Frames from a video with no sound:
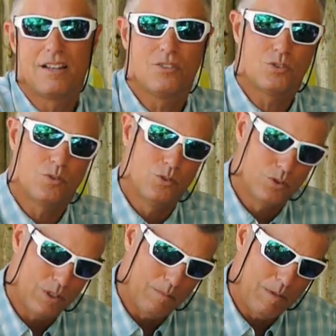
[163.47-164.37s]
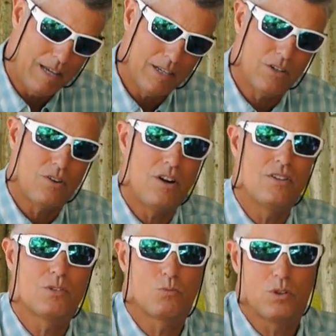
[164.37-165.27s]
those schools come back
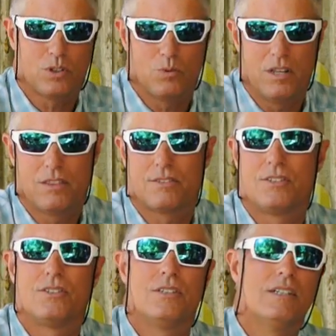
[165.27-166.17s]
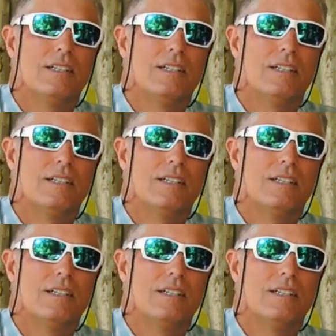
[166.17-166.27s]
across and work their way through,